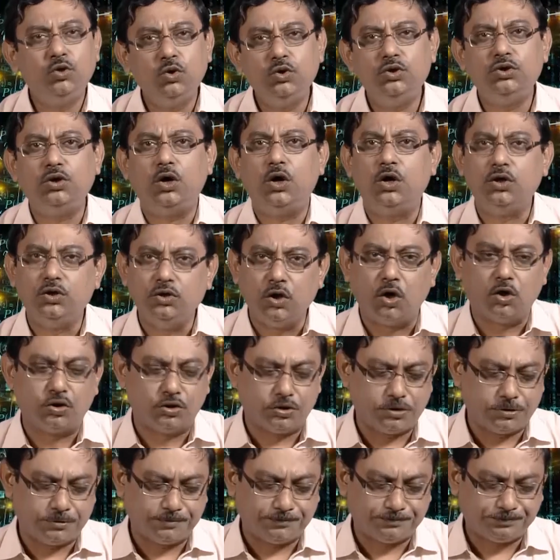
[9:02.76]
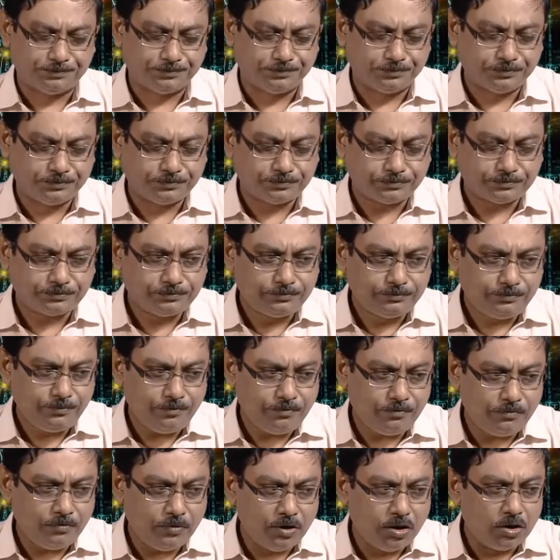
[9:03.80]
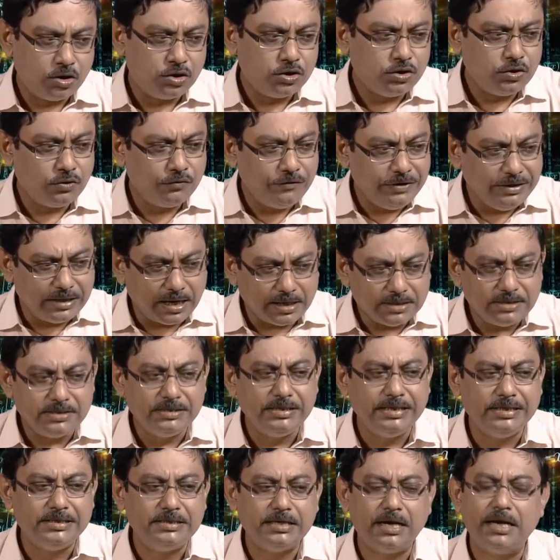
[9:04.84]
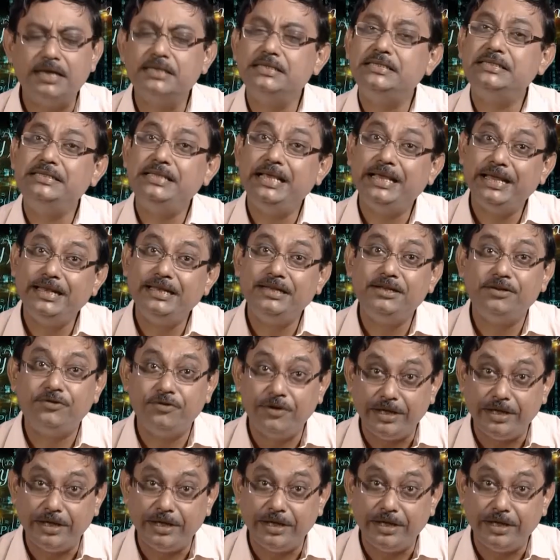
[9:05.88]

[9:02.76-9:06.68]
good or not. So we thus need a second